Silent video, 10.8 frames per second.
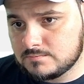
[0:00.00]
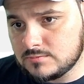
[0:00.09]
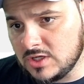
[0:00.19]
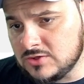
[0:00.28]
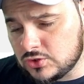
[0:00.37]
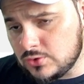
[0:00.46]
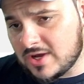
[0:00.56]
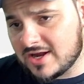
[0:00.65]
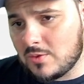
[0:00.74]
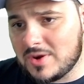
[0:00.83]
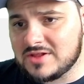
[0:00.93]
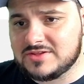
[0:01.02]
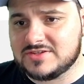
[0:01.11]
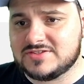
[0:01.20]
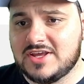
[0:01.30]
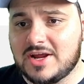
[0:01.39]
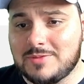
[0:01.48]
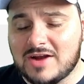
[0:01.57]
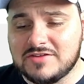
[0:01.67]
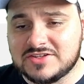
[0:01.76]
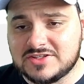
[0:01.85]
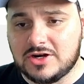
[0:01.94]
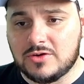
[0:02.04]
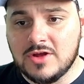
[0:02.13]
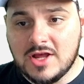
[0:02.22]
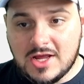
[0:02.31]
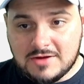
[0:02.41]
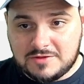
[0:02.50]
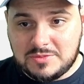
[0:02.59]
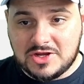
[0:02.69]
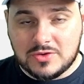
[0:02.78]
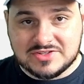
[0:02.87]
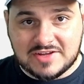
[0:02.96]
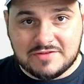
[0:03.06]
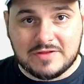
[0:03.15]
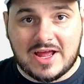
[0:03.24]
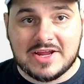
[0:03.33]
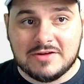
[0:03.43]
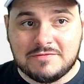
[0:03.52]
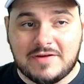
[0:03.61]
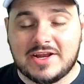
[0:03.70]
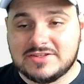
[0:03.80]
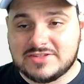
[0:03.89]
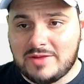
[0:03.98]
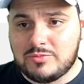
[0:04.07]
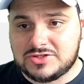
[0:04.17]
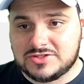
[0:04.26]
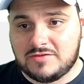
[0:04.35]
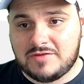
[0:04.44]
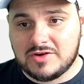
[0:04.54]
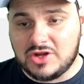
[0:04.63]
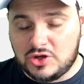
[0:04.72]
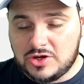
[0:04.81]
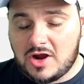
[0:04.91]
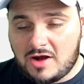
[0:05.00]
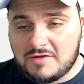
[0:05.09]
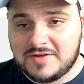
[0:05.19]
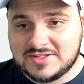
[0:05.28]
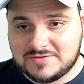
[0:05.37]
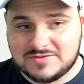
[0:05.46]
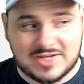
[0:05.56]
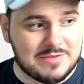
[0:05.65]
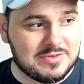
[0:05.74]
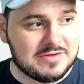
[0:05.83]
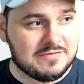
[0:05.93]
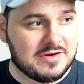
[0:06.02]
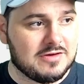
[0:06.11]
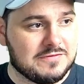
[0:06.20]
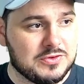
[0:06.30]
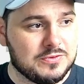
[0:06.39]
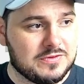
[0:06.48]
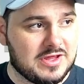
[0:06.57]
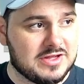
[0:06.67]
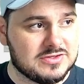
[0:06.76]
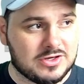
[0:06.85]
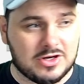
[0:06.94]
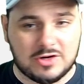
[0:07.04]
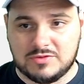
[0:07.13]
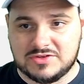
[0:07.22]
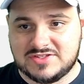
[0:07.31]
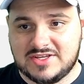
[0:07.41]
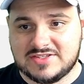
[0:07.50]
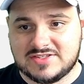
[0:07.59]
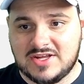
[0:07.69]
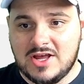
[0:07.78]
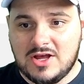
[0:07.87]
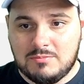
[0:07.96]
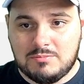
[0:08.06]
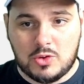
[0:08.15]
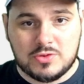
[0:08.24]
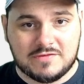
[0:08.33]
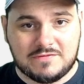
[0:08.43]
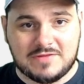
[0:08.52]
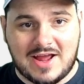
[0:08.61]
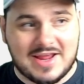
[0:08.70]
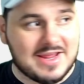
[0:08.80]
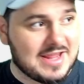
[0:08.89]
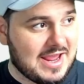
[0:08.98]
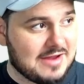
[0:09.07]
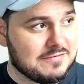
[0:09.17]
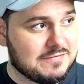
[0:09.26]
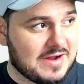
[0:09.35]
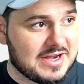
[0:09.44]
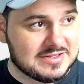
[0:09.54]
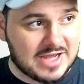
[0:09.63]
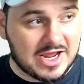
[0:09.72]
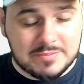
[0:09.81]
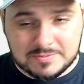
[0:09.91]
do kind of well at this thing. I mean, obviously, Flamigo is a flying and fighting type, which is a very good offensive typing. Very few things are going to resist both flying and fighting type.